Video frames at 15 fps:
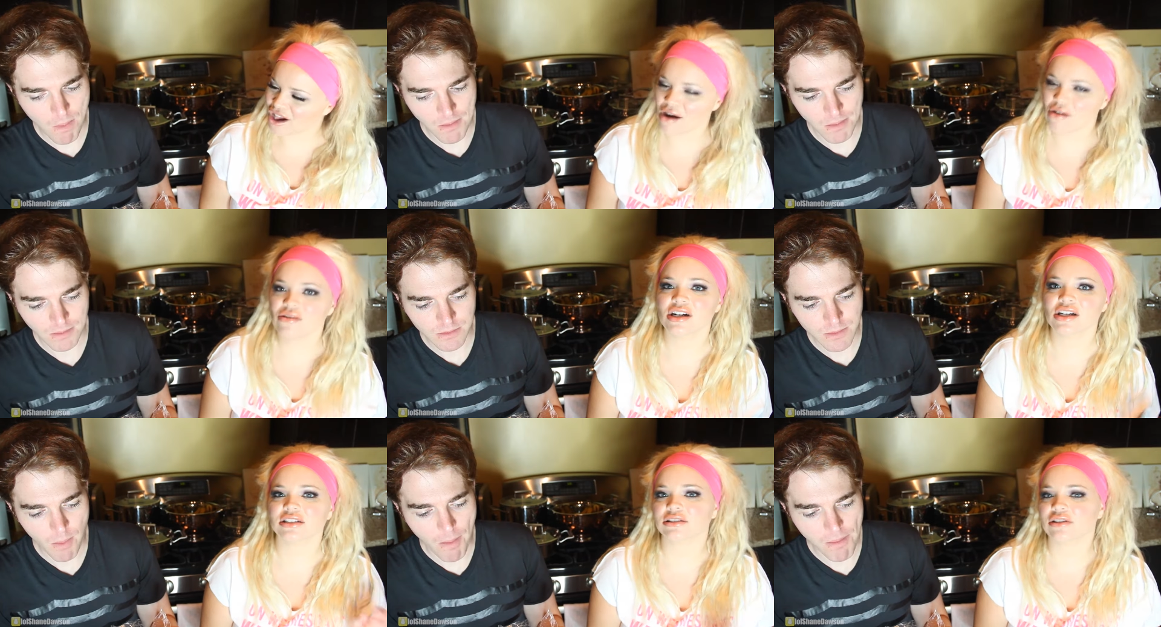Speaker 1: Oh,
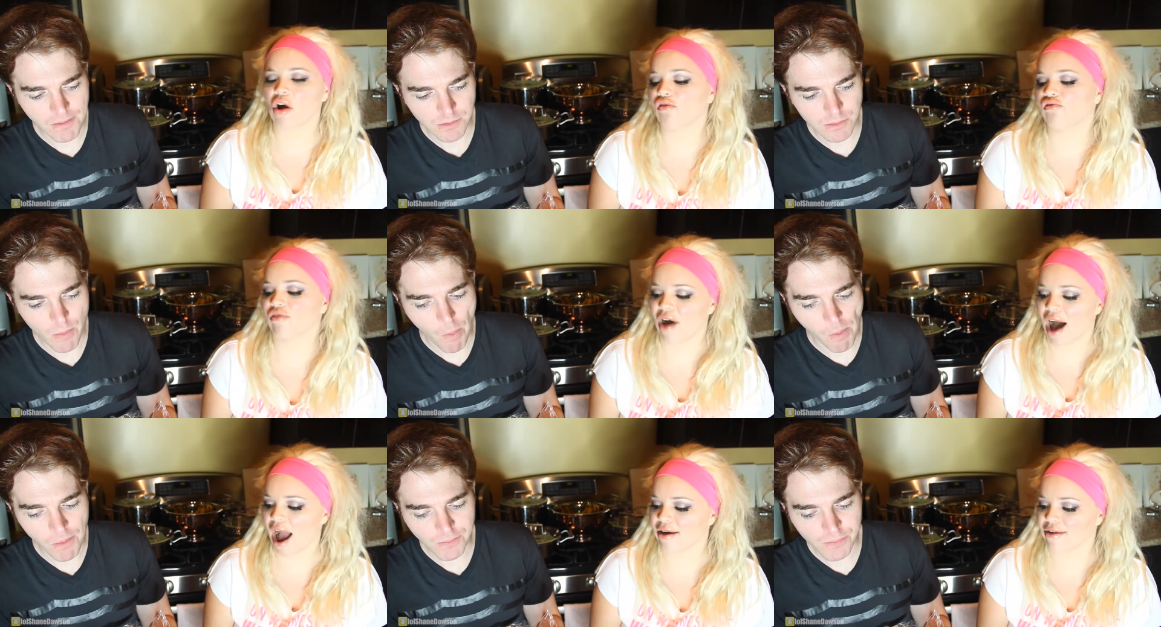there's no
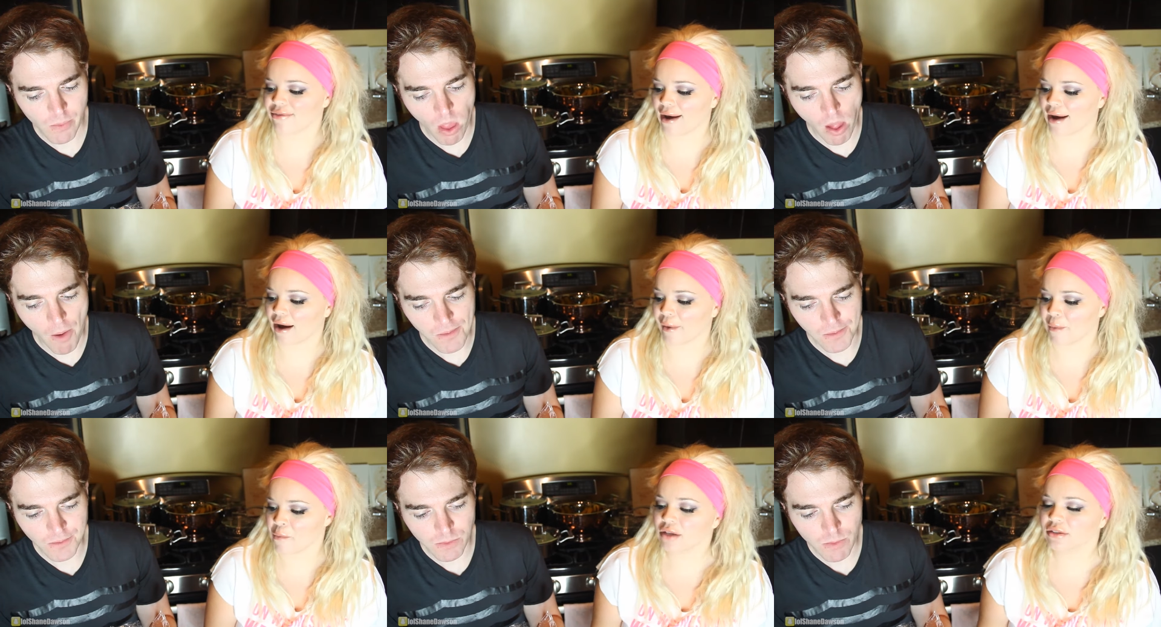fly in
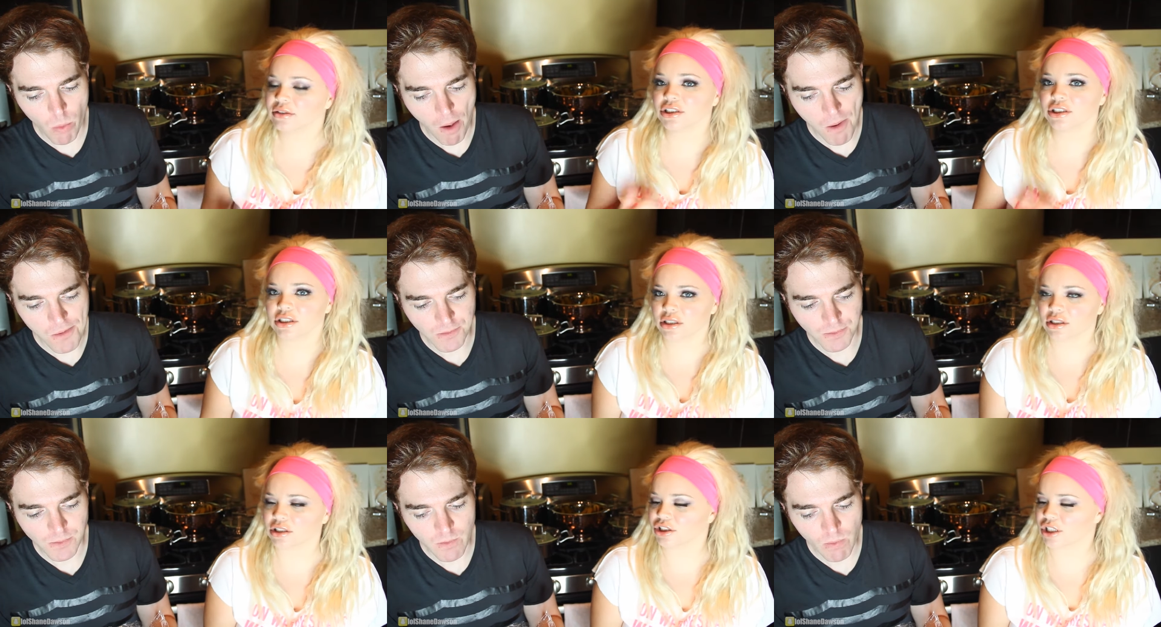that. It's literally
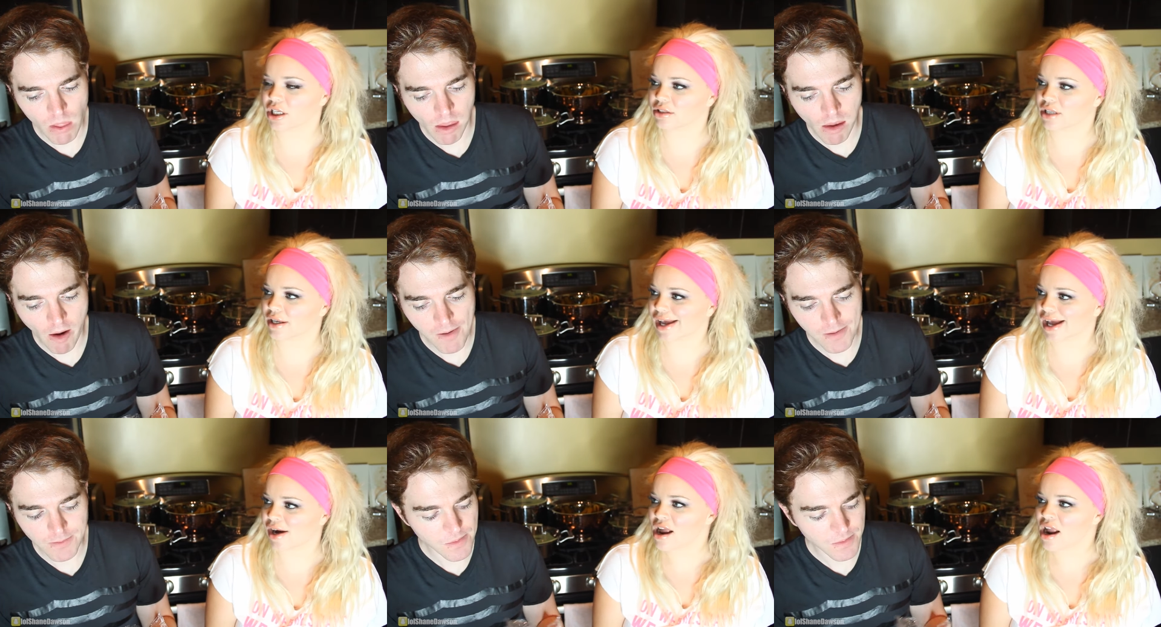just because they taste
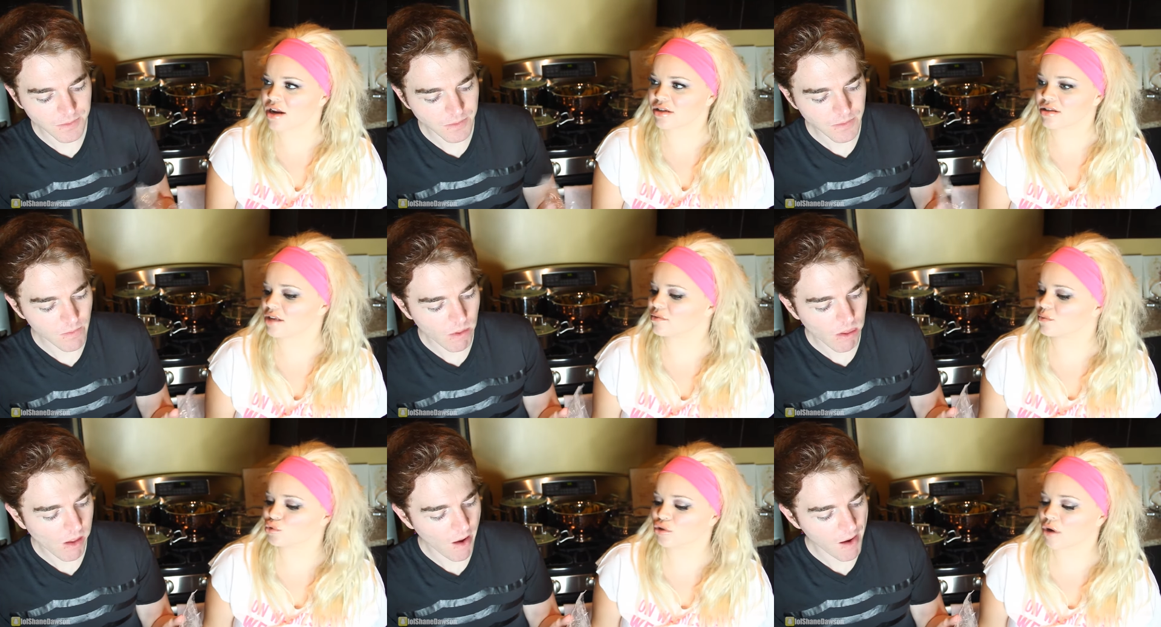like it. I need to
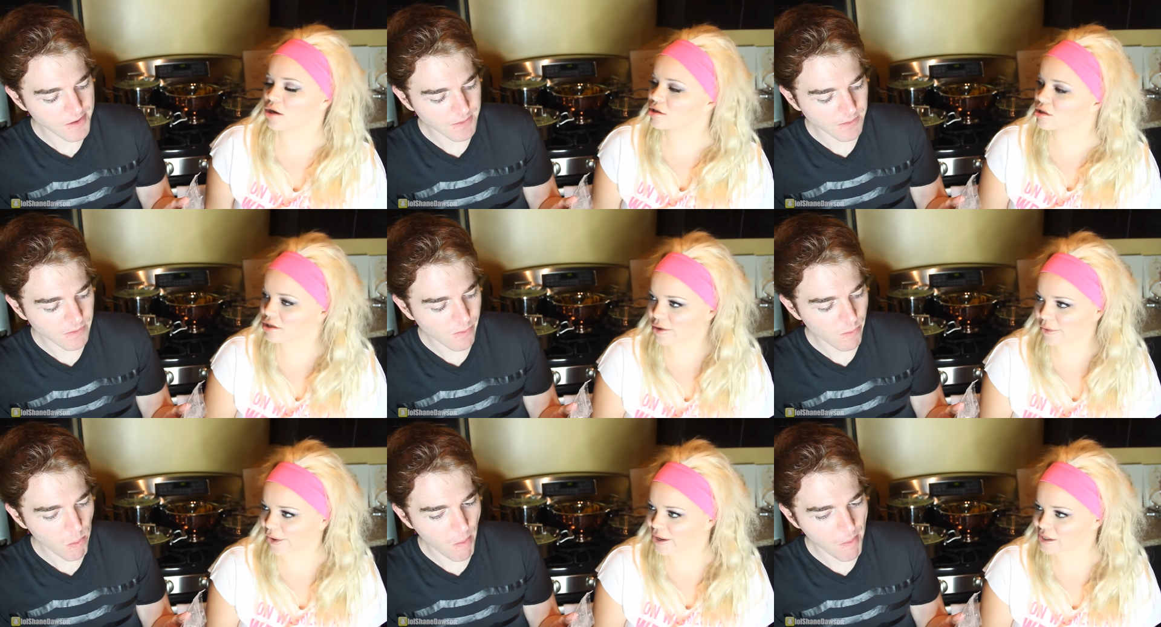add some crunch
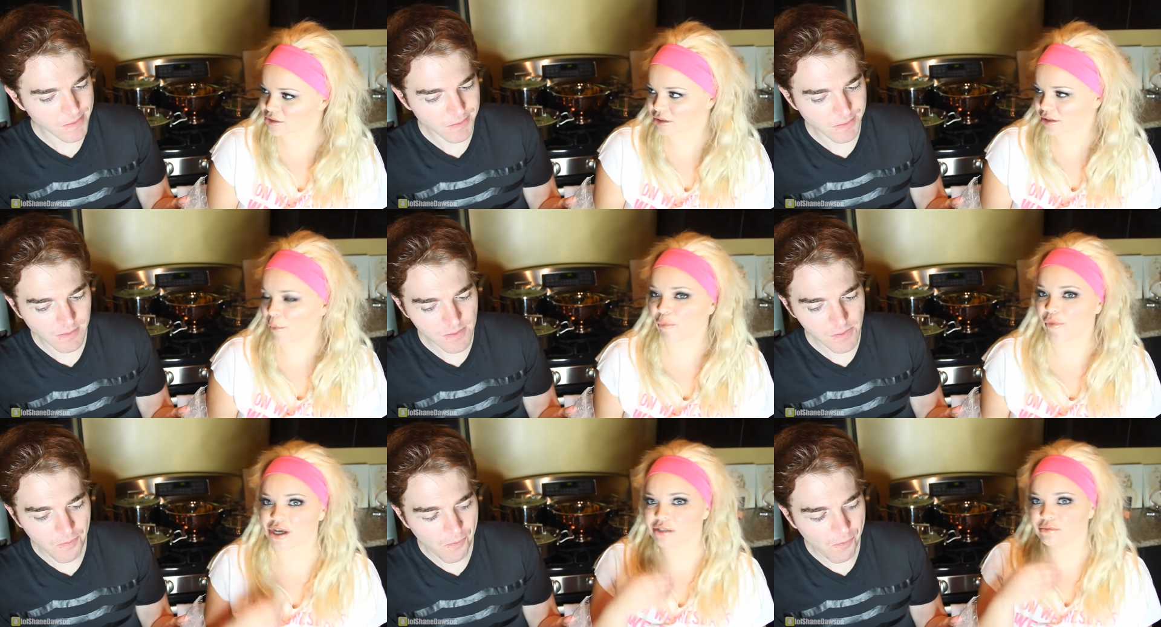to it or
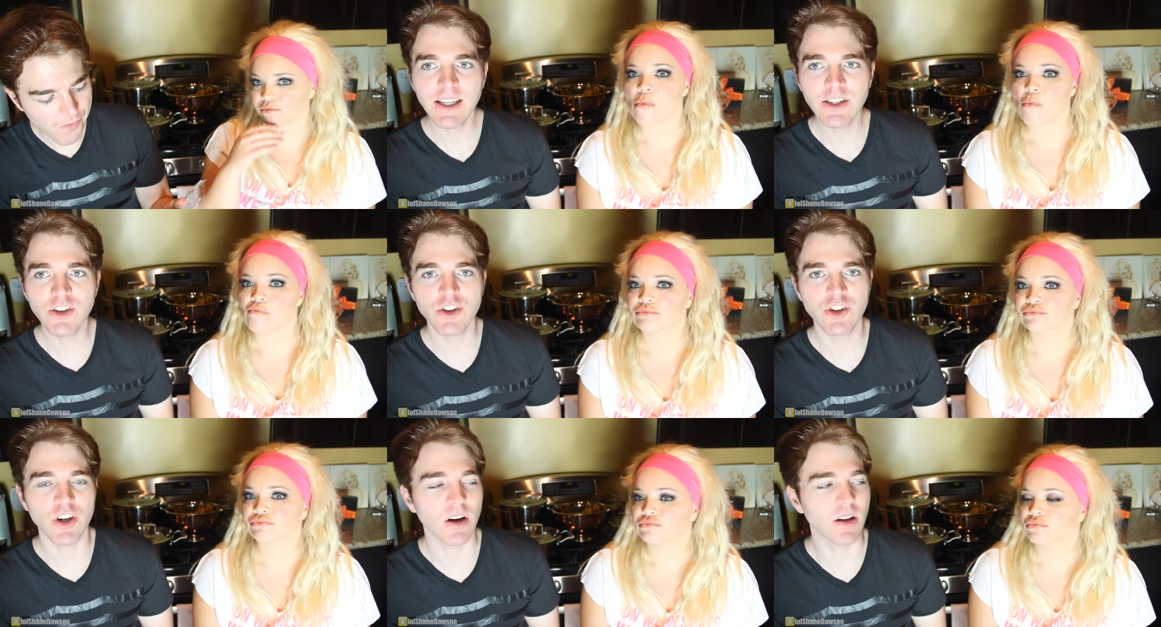something. It's
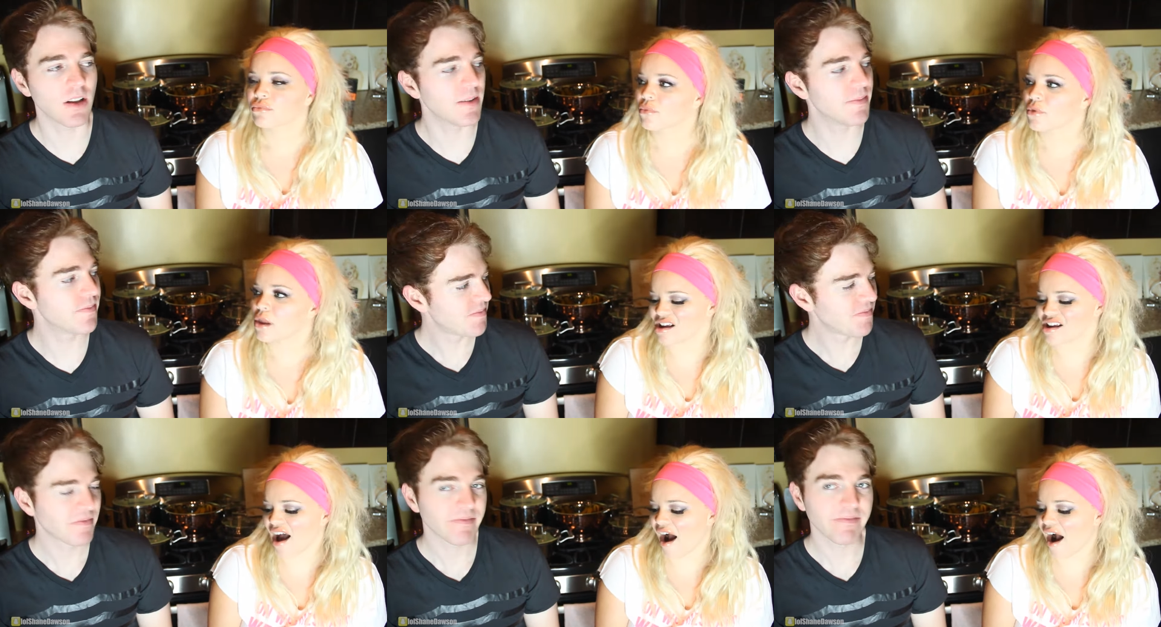just chocolate.
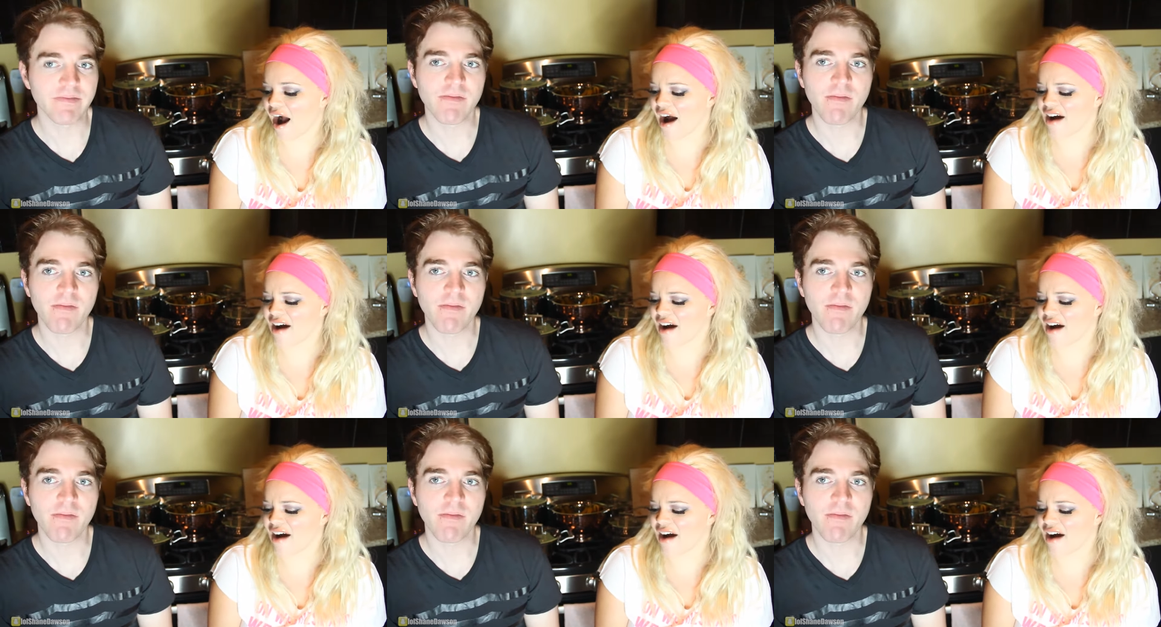Nah,